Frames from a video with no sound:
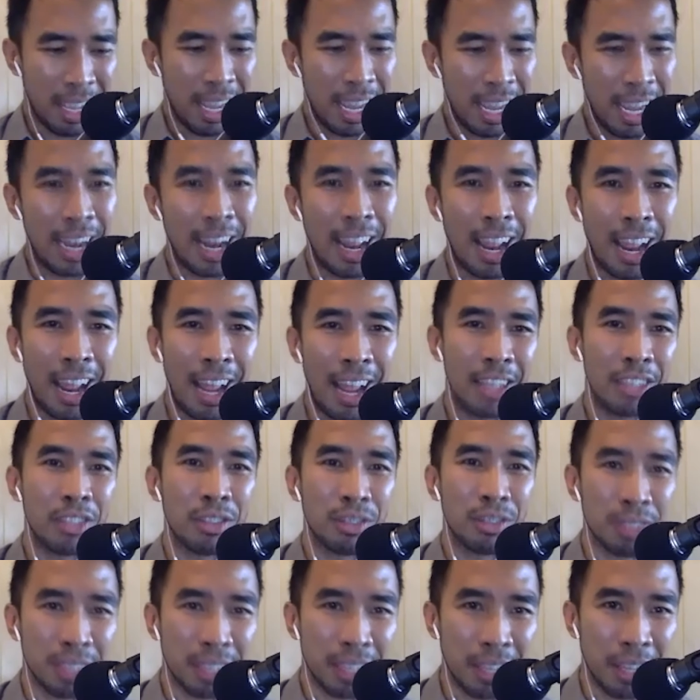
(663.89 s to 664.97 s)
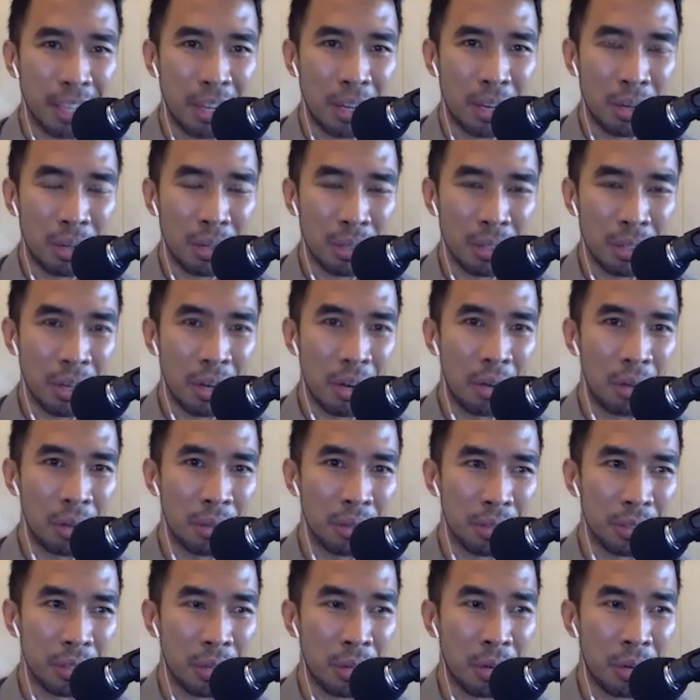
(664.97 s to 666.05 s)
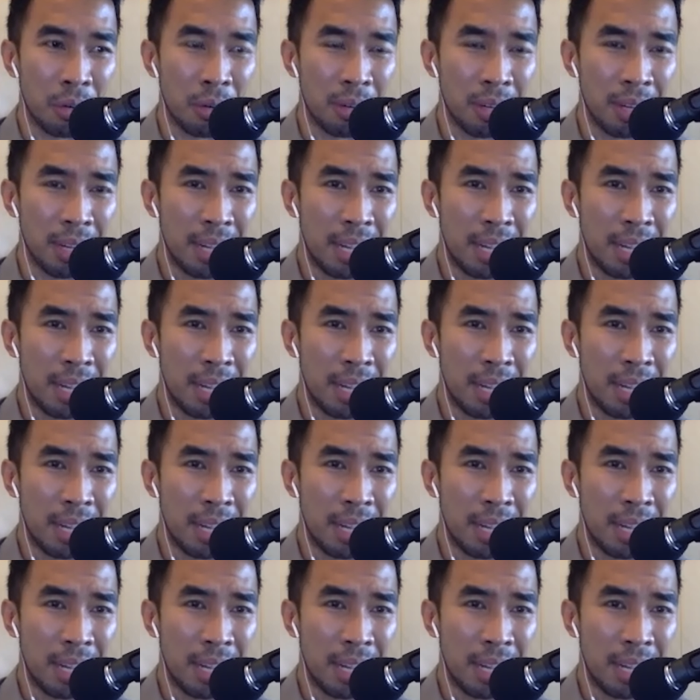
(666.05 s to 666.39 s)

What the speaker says: enhance your skills and also